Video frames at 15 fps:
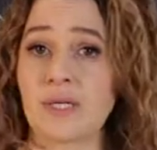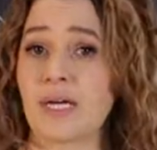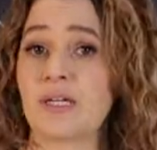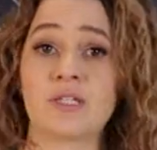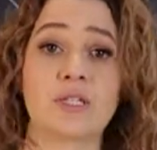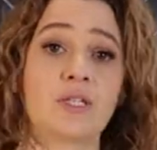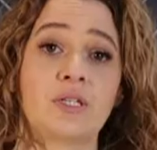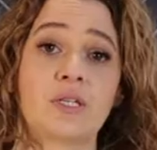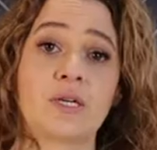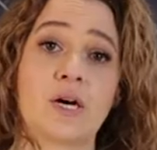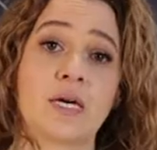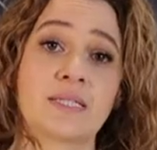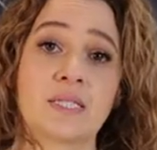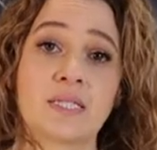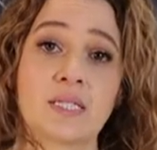yogurt you
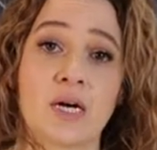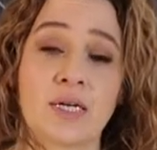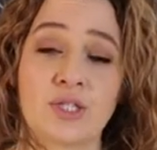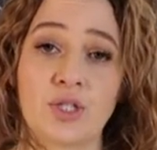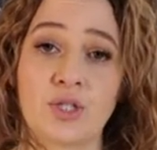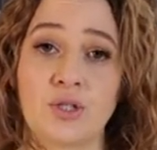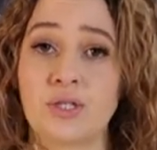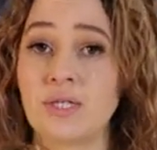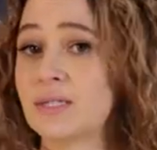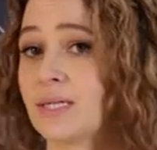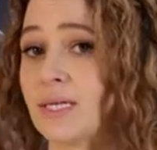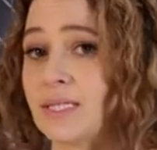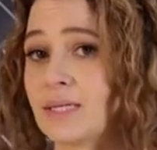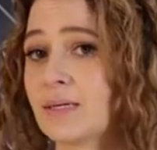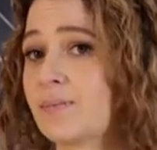guys decide to use,
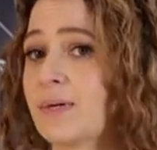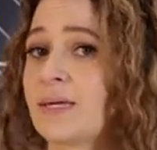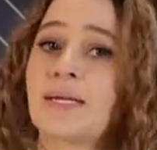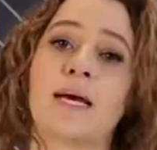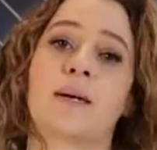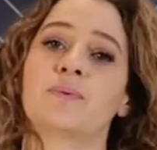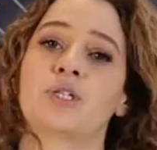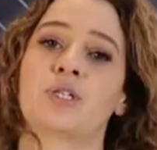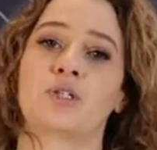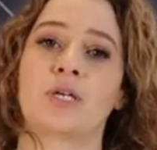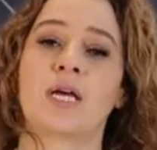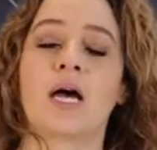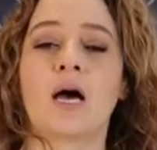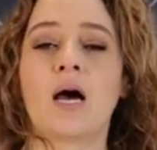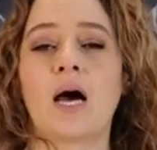it's completely up to
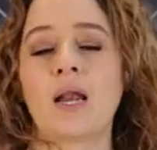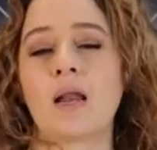you. I